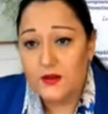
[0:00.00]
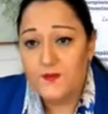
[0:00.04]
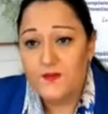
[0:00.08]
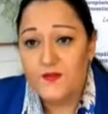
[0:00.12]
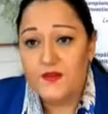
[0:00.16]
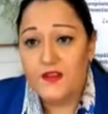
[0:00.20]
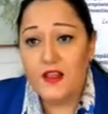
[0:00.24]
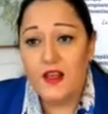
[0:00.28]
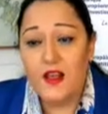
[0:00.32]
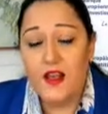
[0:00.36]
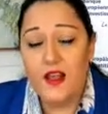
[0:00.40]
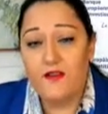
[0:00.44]

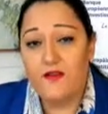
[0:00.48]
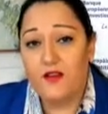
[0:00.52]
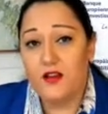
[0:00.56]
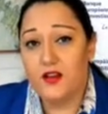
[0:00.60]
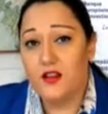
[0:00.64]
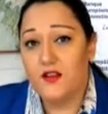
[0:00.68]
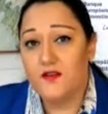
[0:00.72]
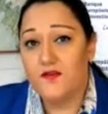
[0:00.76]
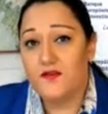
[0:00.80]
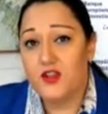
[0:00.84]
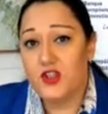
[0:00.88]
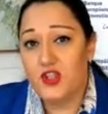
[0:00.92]
the level
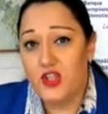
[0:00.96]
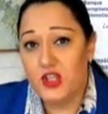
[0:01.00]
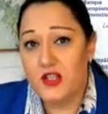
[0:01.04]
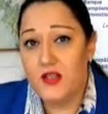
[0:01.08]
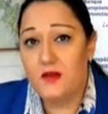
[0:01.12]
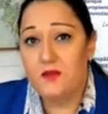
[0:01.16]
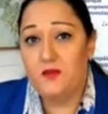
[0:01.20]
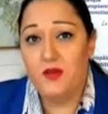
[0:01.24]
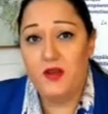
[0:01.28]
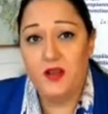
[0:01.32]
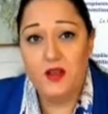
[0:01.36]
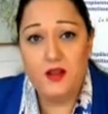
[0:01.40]
of
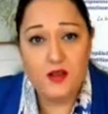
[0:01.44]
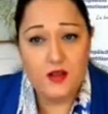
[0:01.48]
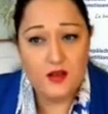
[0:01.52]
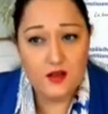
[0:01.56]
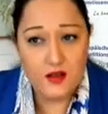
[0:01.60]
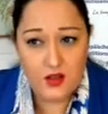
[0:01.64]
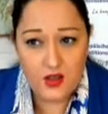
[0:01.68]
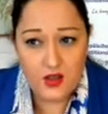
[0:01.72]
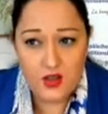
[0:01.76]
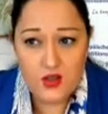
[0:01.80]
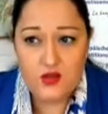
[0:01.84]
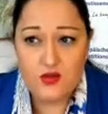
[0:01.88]
GDP in
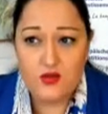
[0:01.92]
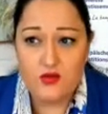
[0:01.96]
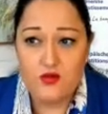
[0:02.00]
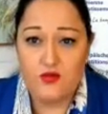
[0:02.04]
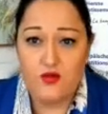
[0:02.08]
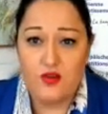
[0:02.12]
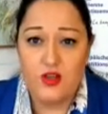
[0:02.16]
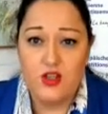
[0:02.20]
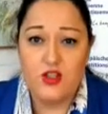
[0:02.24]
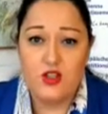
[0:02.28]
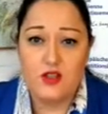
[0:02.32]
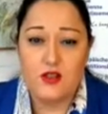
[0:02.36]
cohesion
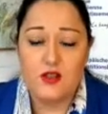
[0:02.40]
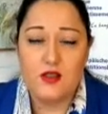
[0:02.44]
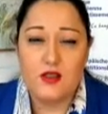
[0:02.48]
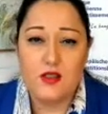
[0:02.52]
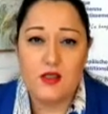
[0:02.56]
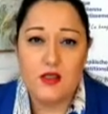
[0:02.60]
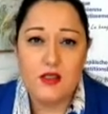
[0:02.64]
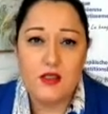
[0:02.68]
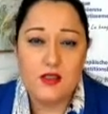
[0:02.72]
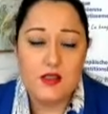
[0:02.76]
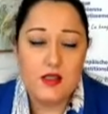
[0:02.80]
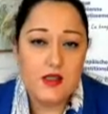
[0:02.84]
regions
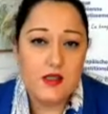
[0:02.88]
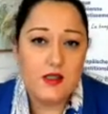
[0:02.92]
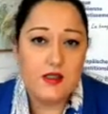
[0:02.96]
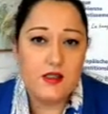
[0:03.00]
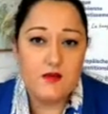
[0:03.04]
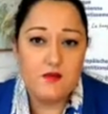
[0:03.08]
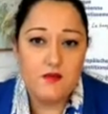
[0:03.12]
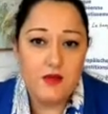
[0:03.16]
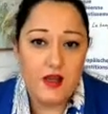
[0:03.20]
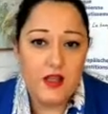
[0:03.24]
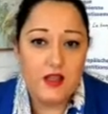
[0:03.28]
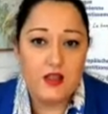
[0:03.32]
is
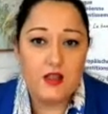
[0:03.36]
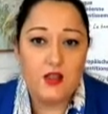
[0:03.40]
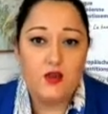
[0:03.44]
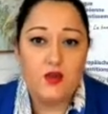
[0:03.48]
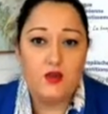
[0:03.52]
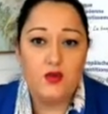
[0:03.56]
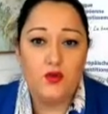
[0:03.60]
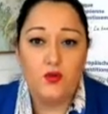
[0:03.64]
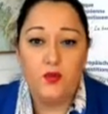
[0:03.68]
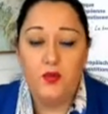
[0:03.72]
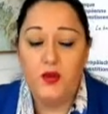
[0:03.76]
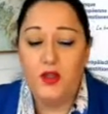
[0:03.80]

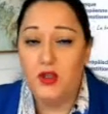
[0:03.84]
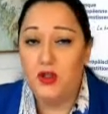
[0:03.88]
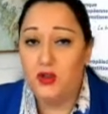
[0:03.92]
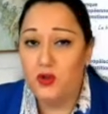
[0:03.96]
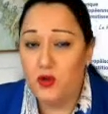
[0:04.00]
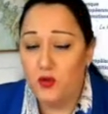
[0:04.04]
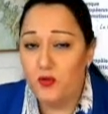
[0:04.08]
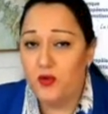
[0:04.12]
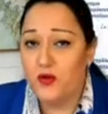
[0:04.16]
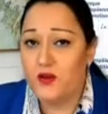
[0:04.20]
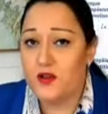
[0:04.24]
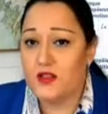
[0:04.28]
estimated to be
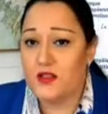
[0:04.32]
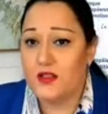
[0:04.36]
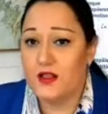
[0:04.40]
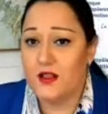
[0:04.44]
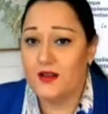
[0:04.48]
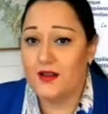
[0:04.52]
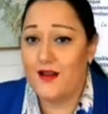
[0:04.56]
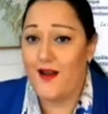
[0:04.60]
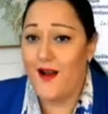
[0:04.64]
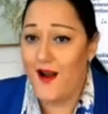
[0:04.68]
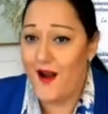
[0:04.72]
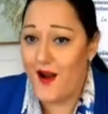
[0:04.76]

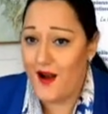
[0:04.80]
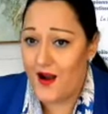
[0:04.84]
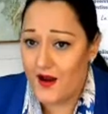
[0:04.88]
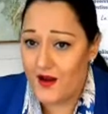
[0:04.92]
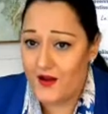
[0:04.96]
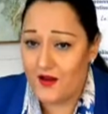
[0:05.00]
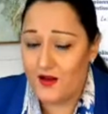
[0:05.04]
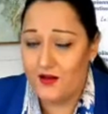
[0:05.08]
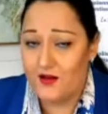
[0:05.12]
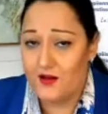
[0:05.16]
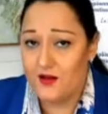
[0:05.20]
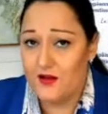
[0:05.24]
2%
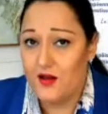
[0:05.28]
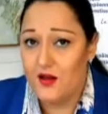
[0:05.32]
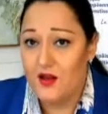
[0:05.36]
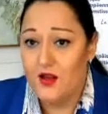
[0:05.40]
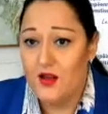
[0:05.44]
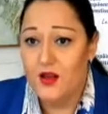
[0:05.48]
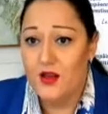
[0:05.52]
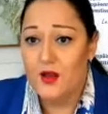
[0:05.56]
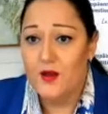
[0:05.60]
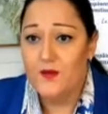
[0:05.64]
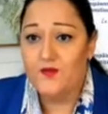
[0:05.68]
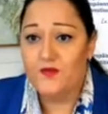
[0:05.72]
higher
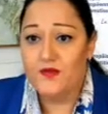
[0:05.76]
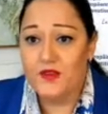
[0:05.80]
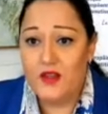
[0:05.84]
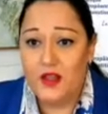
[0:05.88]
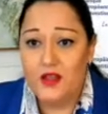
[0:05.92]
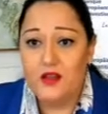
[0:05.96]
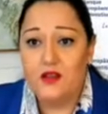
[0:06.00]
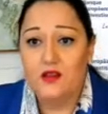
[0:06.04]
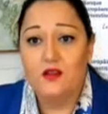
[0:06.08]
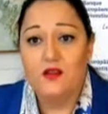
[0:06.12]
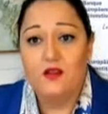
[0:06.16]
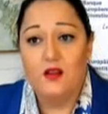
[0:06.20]

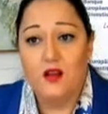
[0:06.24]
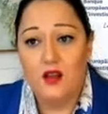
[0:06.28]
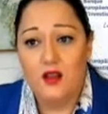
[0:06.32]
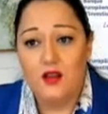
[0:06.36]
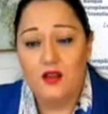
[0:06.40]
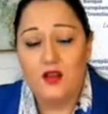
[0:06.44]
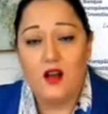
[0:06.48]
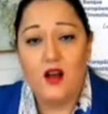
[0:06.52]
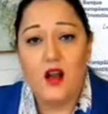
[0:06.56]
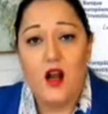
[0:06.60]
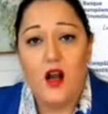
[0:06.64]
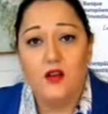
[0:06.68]
than in
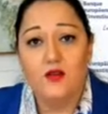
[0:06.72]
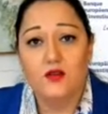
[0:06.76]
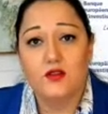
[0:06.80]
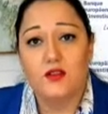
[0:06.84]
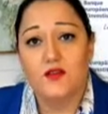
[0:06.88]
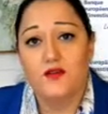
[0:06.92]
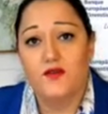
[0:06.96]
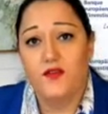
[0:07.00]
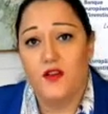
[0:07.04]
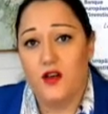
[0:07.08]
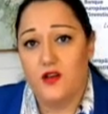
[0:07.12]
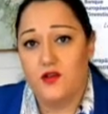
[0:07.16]
the
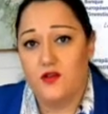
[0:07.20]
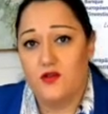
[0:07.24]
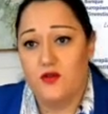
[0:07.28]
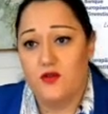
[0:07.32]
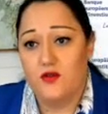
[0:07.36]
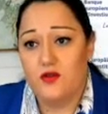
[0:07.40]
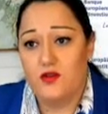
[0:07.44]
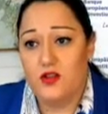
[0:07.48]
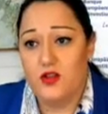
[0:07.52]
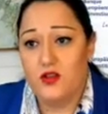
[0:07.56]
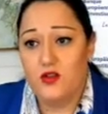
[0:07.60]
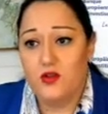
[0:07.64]

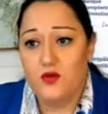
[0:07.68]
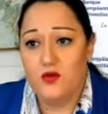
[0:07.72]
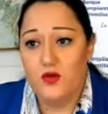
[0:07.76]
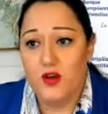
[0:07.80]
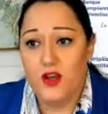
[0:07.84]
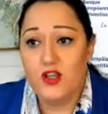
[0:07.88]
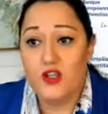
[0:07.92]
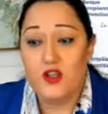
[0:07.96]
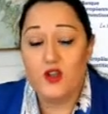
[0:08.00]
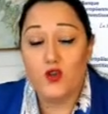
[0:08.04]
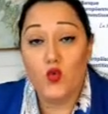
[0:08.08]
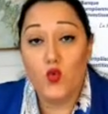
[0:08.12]
counterfactual
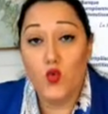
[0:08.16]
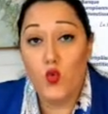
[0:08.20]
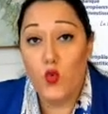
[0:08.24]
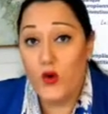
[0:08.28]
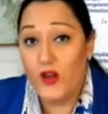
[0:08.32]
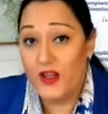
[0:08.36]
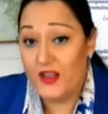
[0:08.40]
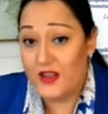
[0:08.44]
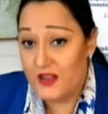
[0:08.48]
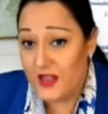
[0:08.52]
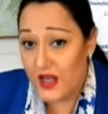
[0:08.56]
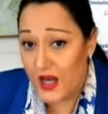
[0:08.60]
situation
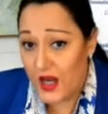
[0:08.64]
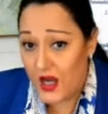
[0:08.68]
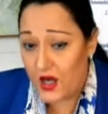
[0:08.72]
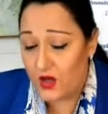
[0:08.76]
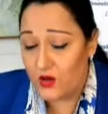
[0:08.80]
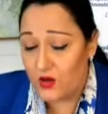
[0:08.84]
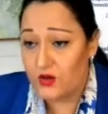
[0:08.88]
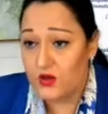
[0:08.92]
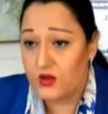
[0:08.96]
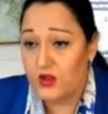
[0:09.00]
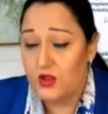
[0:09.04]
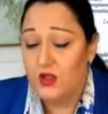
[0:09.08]

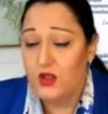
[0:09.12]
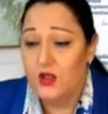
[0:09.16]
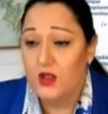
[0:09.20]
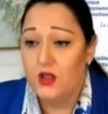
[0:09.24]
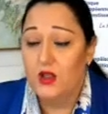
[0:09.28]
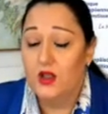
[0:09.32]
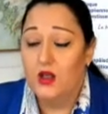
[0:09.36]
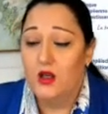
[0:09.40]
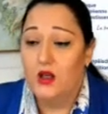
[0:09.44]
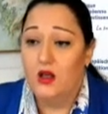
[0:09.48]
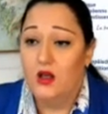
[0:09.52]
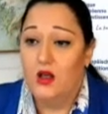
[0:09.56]
without
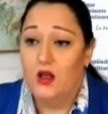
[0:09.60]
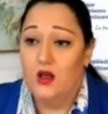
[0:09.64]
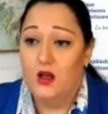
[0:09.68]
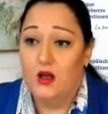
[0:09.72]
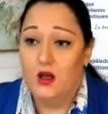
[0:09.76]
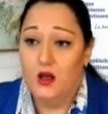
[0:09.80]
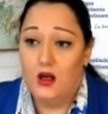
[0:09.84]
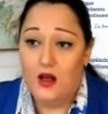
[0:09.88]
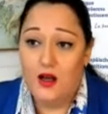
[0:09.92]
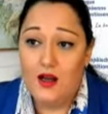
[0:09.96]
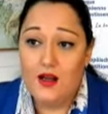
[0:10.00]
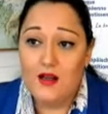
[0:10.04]

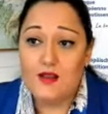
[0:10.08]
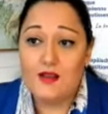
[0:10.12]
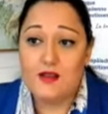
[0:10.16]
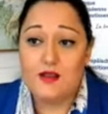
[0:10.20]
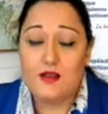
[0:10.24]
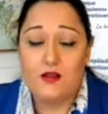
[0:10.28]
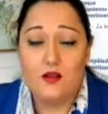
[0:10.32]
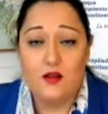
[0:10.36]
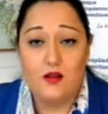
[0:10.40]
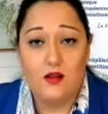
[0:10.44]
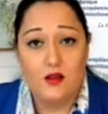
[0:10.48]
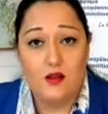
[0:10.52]
us
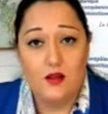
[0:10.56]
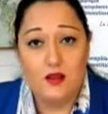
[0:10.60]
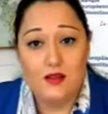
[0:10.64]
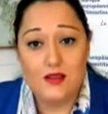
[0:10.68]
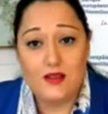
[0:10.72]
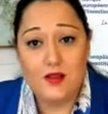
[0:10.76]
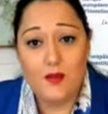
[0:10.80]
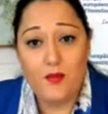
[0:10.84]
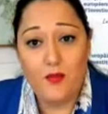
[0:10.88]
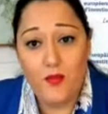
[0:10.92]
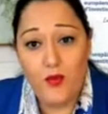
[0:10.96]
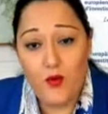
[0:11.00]

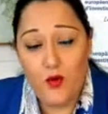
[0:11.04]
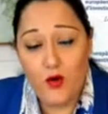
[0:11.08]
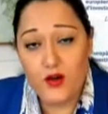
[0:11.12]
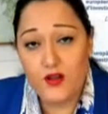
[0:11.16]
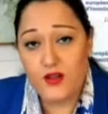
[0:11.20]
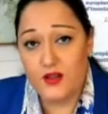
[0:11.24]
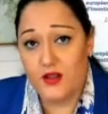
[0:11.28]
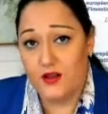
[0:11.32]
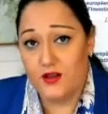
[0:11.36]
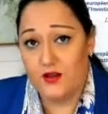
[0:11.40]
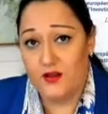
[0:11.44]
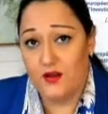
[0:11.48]

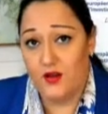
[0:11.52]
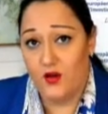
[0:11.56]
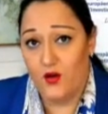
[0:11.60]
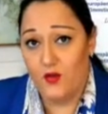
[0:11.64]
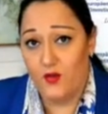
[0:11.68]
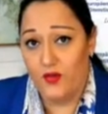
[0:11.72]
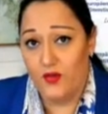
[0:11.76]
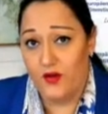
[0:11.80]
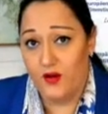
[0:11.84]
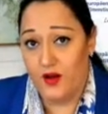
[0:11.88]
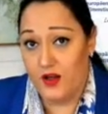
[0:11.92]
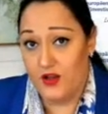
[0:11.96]
supporting the
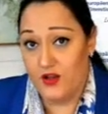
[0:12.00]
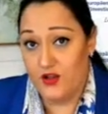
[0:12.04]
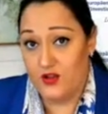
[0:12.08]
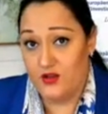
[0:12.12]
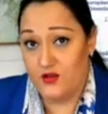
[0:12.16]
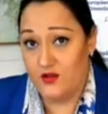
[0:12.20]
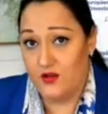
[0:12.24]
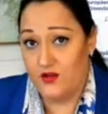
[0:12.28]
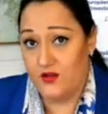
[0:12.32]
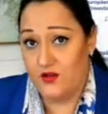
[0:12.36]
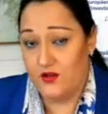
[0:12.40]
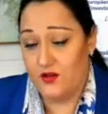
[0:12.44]

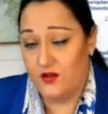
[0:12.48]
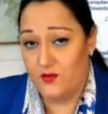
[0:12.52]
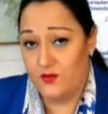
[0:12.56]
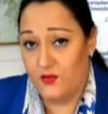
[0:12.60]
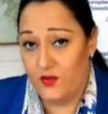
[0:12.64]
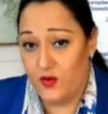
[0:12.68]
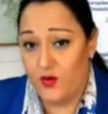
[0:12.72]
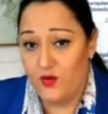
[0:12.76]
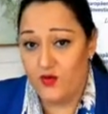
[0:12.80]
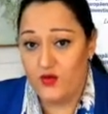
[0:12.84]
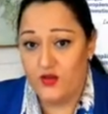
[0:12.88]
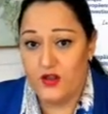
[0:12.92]
operations and
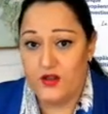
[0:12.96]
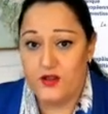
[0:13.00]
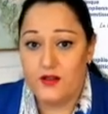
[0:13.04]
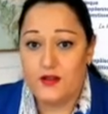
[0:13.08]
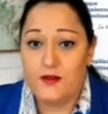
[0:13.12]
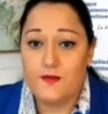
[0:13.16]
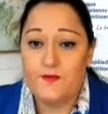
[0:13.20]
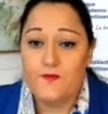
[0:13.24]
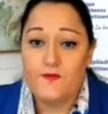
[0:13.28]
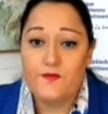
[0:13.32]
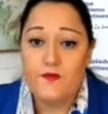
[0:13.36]
projects.